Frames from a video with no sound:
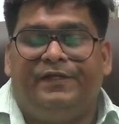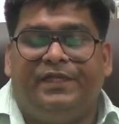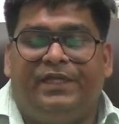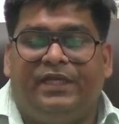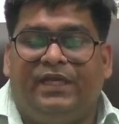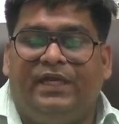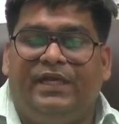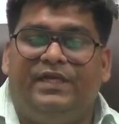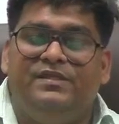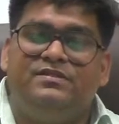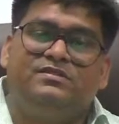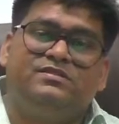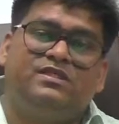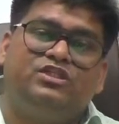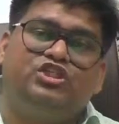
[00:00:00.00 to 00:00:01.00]

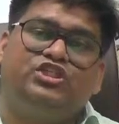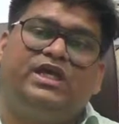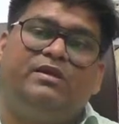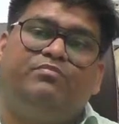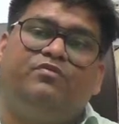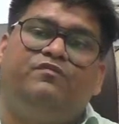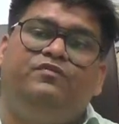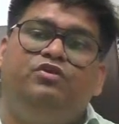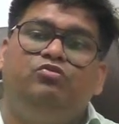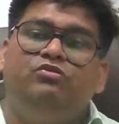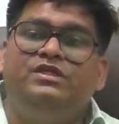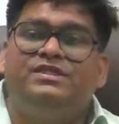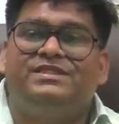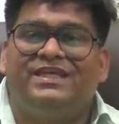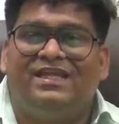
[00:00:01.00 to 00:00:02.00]
in such type of
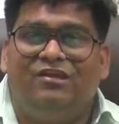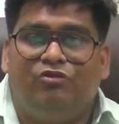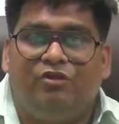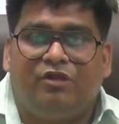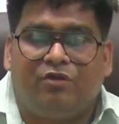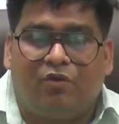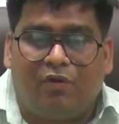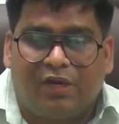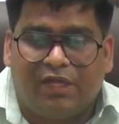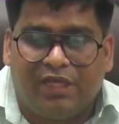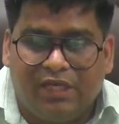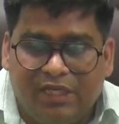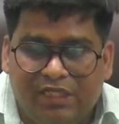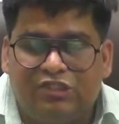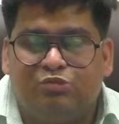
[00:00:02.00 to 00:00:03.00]
unicellular
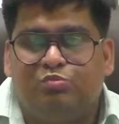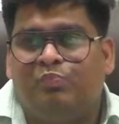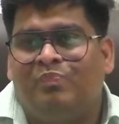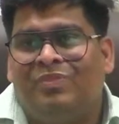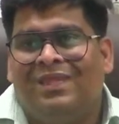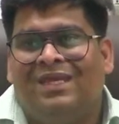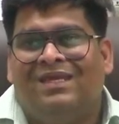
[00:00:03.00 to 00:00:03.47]
organism,